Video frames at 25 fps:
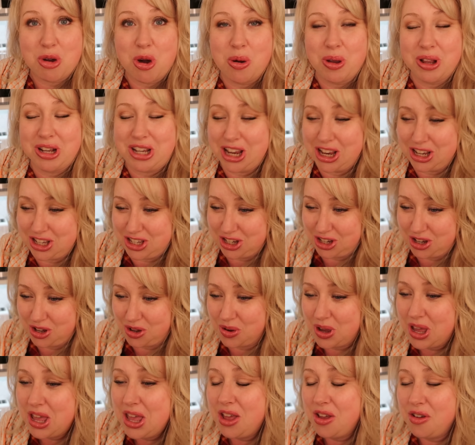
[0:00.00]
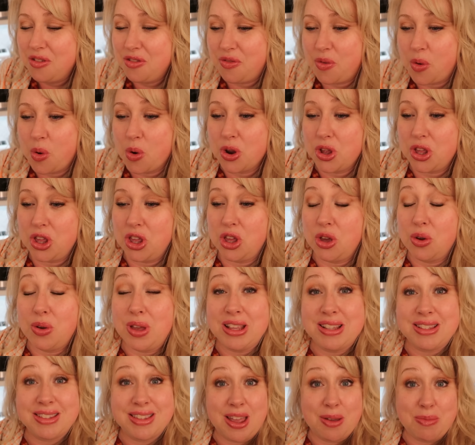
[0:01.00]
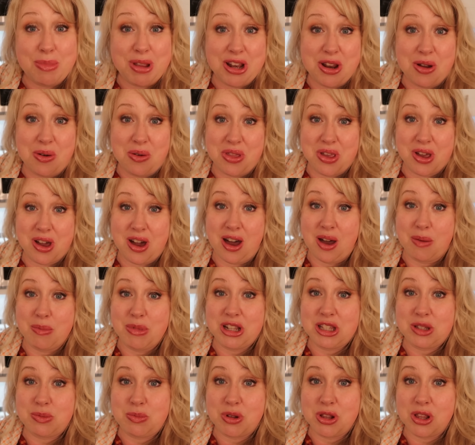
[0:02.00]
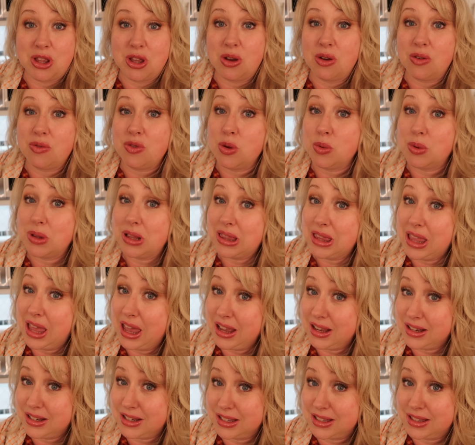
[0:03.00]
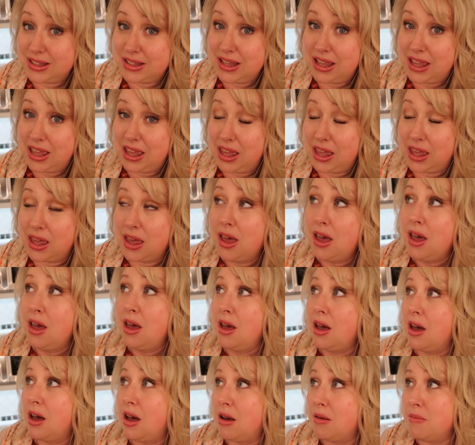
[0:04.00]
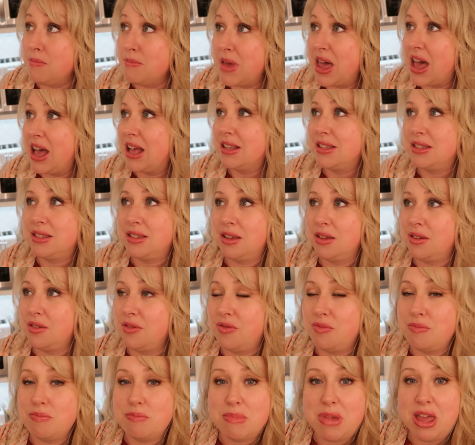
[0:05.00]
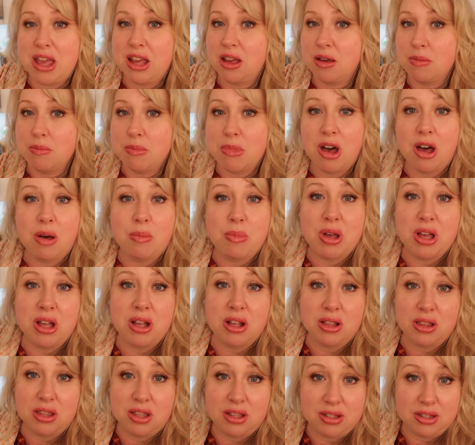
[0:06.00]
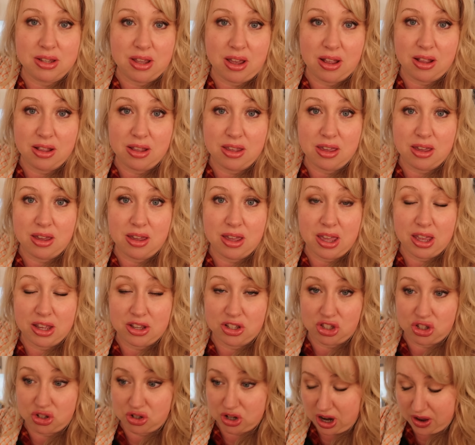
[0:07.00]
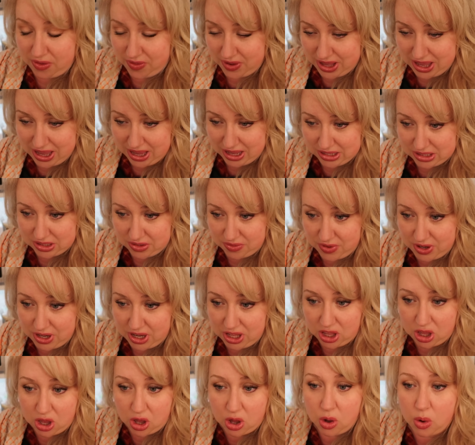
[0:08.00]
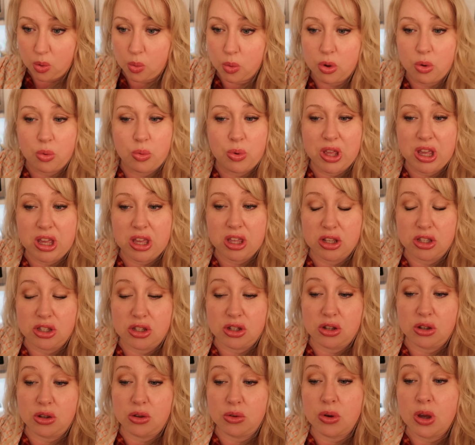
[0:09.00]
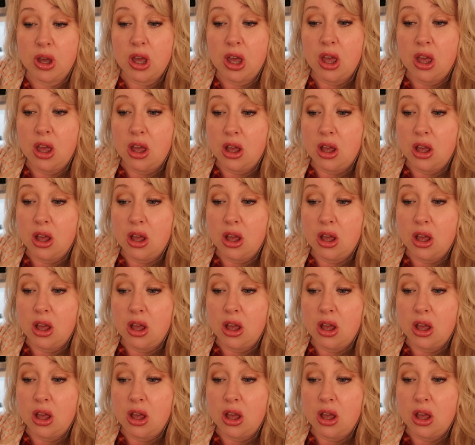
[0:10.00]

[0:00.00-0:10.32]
going to do for you is let me know in the comments below if you would like to see a massive Mega Momma lasagna extravaganza video where we could do